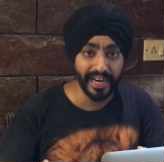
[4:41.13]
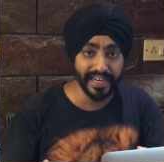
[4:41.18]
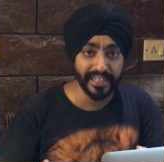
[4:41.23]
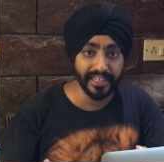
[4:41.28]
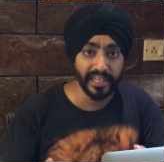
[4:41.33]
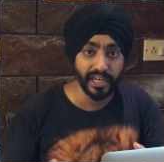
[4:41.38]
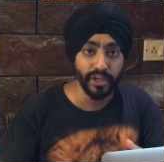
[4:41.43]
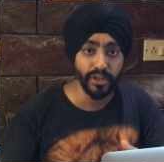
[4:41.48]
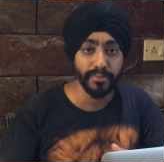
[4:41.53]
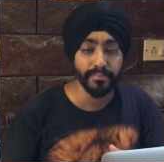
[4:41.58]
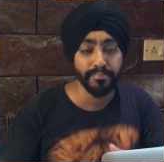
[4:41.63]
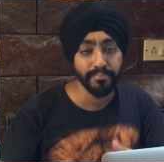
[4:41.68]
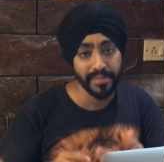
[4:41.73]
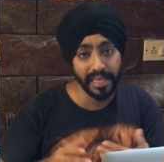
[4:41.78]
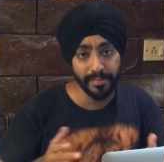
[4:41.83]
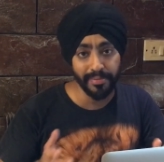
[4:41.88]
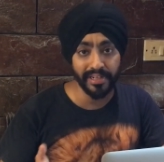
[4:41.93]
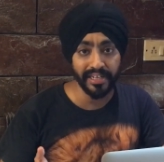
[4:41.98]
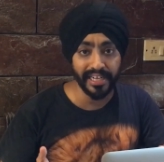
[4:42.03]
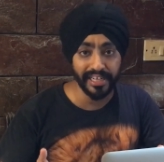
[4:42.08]
right now,
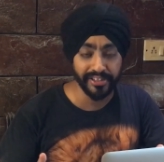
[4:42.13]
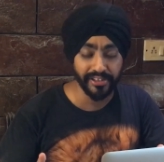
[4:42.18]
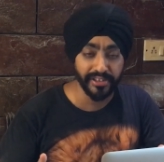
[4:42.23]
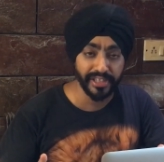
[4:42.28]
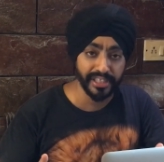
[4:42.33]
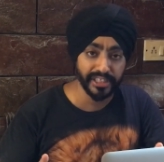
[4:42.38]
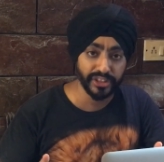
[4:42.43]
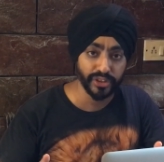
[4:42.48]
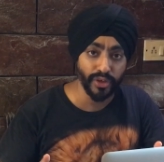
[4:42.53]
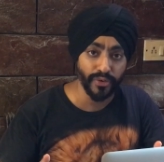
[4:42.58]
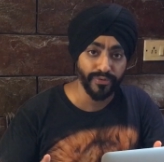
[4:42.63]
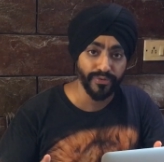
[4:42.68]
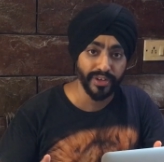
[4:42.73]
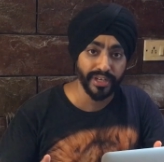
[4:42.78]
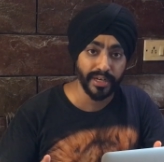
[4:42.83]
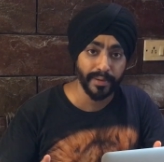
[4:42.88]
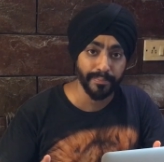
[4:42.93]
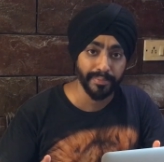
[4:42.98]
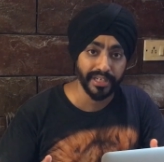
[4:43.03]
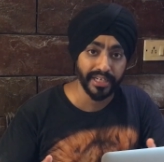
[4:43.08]
maybe later in a
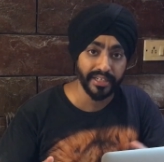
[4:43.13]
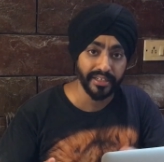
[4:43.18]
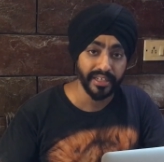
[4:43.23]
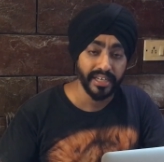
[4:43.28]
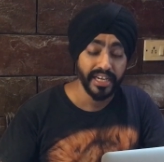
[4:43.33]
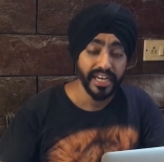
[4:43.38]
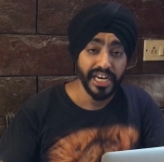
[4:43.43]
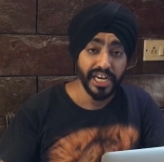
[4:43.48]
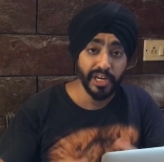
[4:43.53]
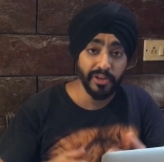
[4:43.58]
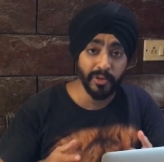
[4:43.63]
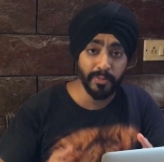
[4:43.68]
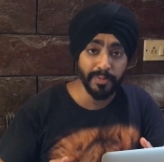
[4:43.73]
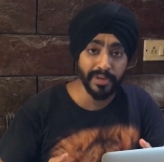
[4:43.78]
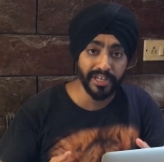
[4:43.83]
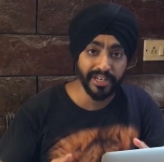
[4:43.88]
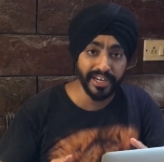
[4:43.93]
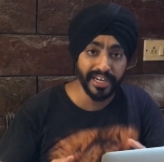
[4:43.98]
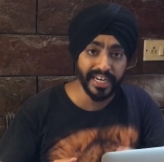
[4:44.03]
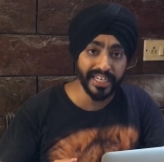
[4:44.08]
software update. It would
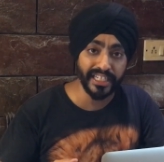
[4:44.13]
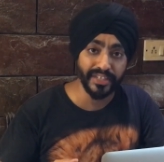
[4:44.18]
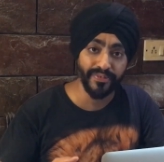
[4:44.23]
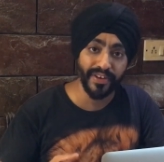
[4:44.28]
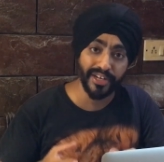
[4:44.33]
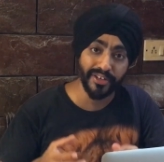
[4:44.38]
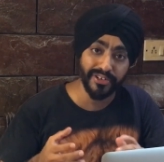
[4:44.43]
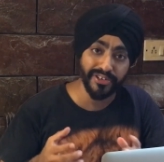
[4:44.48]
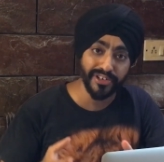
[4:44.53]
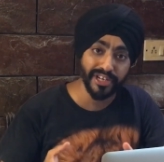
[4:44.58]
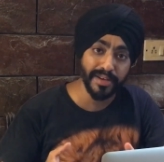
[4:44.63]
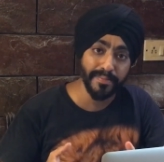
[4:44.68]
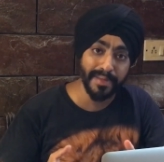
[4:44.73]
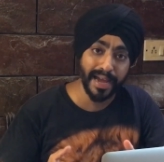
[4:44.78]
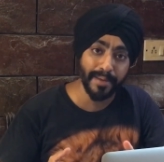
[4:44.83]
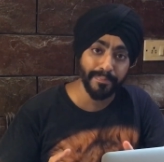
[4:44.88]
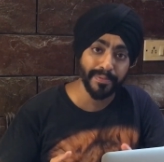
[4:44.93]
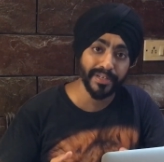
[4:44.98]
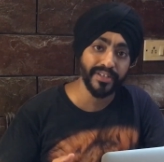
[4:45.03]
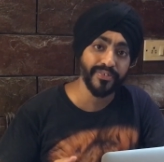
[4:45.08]
be great if I could
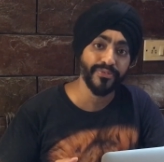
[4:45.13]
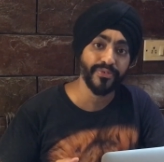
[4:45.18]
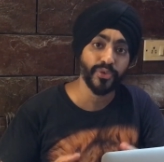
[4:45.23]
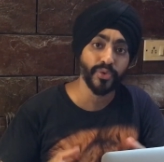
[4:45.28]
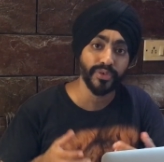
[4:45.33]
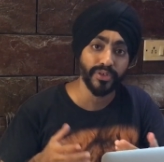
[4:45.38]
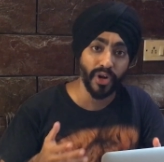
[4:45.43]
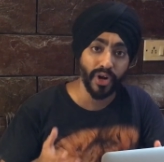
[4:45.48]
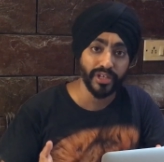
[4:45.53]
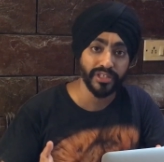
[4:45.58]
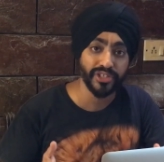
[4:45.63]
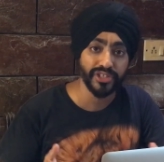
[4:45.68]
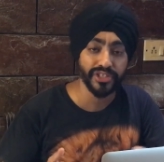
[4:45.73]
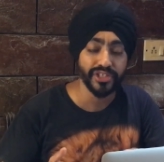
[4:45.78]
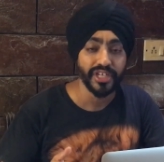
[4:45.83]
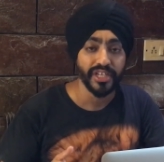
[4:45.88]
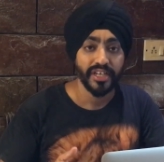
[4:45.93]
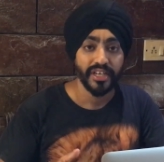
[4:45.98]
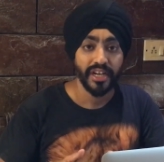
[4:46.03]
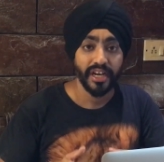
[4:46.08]
remap it to
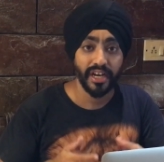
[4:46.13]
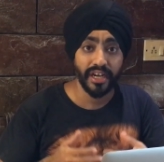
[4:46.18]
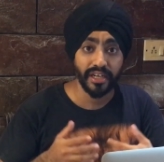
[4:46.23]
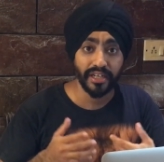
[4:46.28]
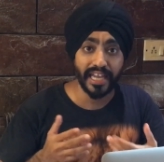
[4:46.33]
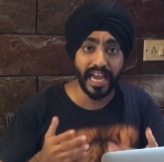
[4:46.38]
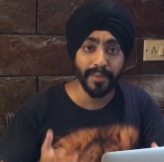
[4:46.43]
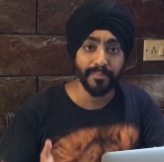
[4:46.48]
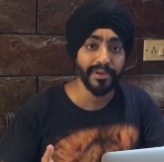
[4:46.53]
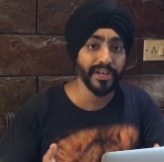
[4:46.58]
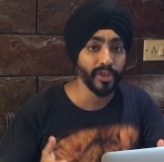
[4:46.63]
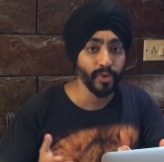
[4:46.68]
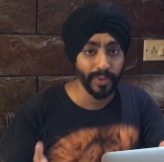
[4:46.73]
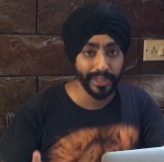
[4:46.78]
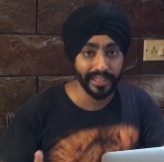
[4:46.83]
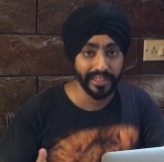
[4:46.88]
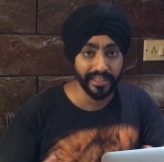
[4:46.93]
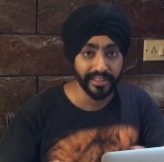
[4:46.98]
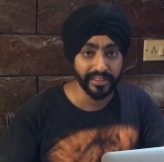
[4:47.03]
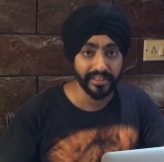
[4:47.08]
launch a camera
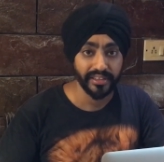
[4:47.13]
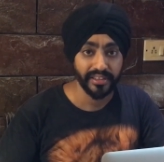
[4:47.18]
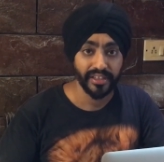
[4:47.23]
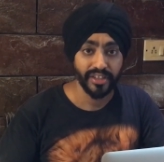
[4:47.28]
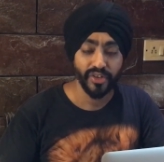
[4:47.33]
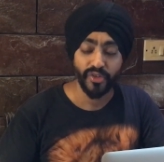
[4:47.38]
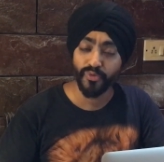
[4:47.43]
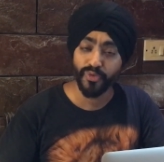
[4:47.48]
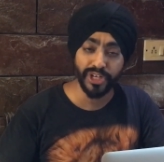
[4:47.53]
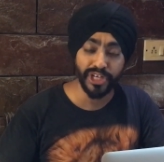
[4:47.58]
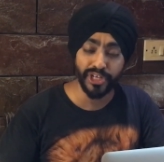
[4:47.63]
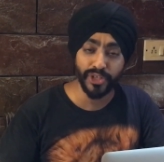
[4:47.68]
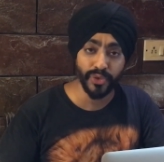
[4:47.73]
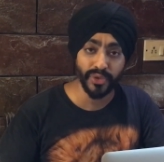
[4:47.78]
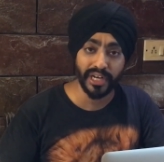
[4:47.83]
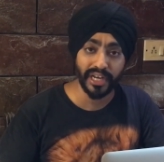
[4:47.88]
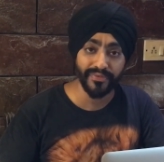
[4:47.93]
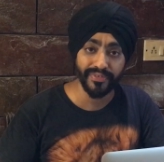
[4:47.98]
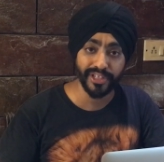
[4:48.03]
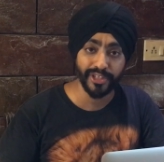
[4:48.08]
quickly. Wouldn't
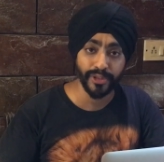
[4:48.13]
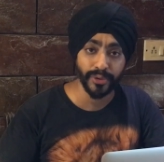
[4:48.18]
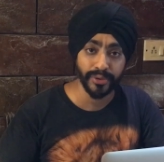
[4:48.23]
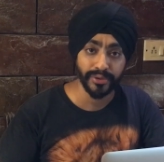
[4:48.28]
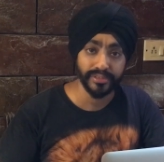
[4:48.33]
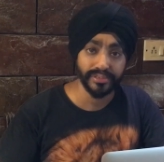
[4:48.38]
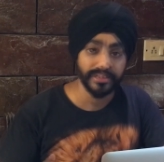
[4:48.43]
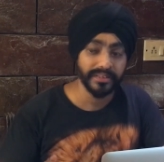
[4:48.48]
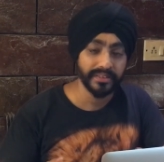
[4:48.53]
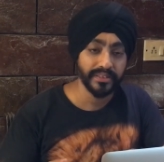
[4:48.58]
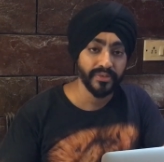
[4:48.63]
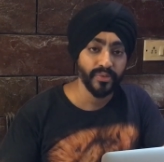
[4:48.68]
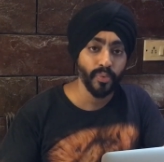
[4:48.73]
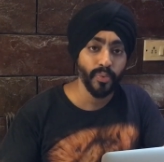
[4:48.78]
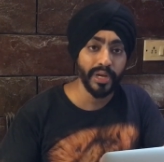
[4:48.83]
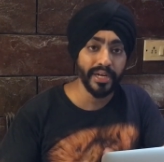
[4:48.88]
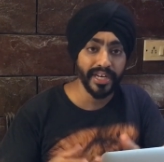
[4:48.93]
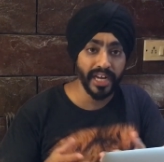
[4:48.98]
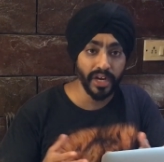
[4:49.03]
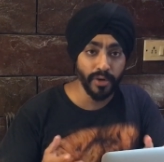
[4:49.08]
you love it too?
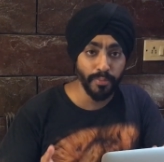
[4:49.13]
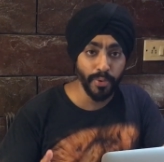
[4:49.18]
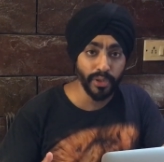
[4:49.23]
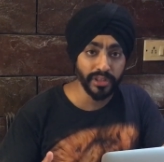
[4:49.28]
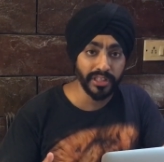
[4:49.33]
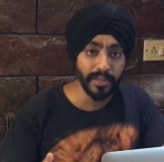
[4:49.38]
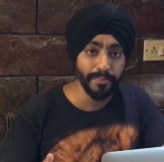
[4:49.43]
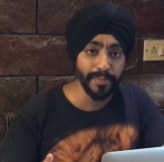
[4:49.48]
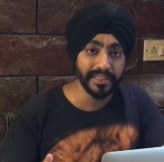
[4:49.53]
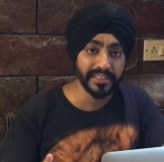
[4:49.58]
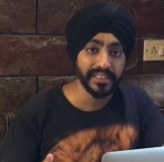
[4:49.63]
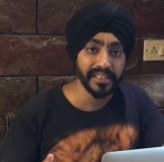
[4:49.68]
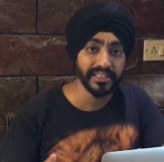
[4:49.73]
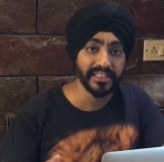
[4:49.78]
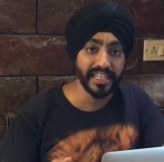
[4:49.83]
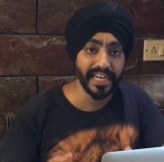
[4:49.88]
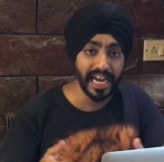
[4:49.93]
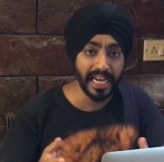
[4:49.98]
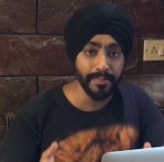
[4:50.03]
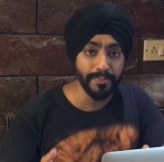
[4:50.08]
Well, now both the
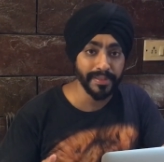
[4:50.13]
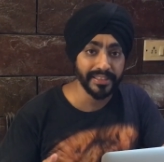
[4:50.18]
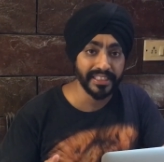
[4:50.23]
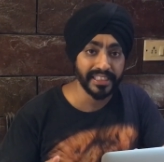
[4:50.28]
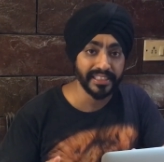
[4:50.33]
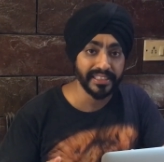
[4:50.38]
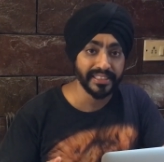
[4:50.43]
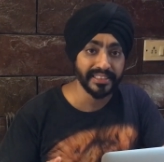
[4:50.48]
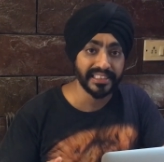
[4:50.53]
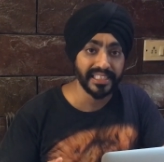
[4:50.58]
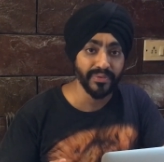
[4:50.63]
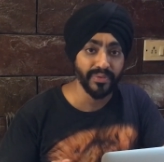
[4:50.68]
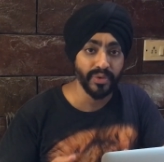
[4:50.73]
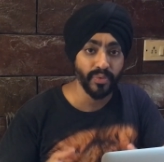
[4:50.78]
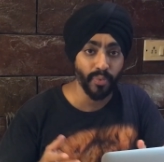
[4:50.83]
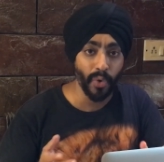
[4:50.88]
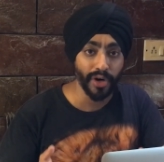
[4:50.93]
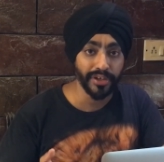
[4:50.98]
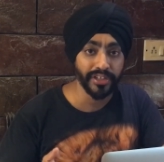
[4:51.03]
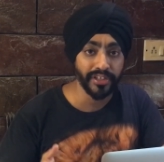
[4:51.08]
pixels are
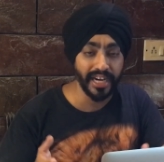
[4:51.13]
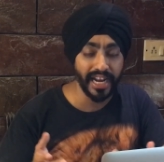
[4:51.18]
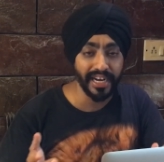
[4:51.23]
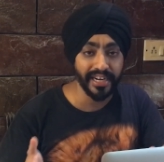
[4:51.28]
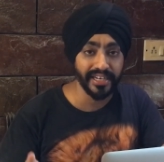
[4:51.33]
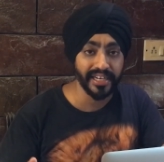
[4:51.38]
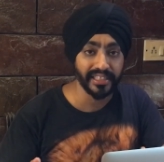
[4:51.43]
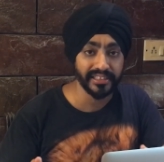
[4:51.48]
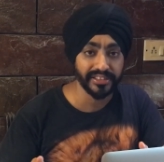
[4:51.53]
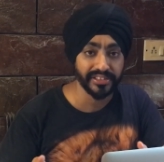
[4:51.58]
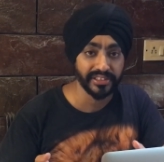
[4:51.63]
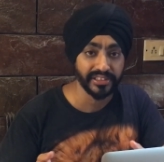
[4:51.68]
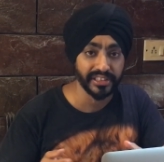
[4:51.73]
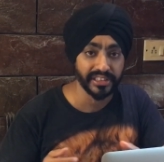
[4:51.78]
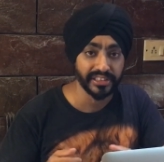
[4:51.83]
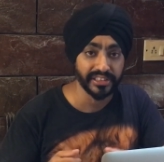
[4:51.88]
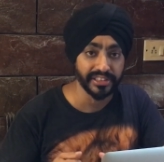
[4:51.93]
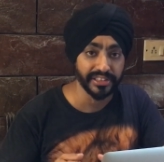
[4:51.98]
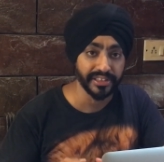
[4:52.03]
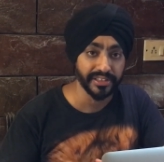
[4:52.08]
IP67 water and dust
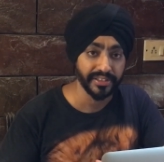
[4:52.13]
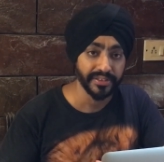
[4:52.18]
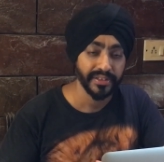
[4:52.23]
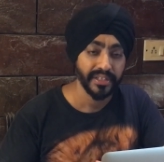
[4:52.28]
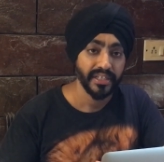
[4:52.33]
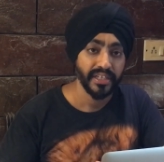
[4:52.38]
resistant